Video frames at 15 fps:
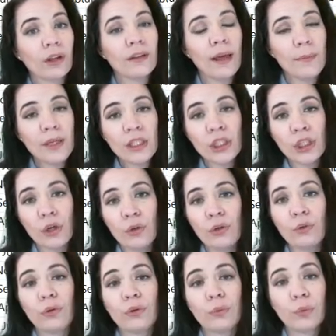Let me show you
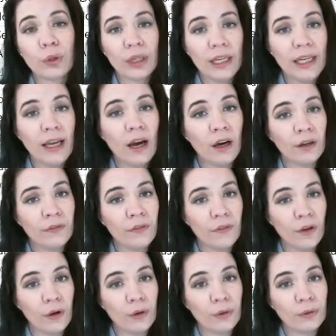3 of
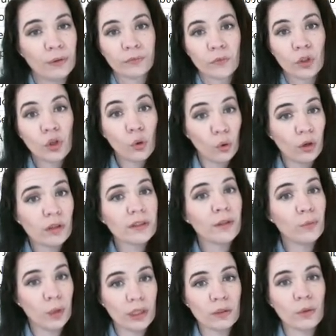those tools
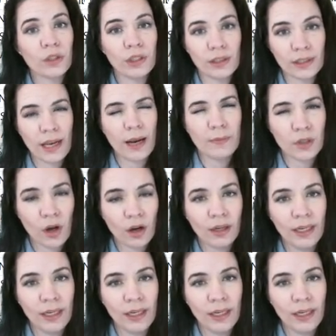and resources that I'm talking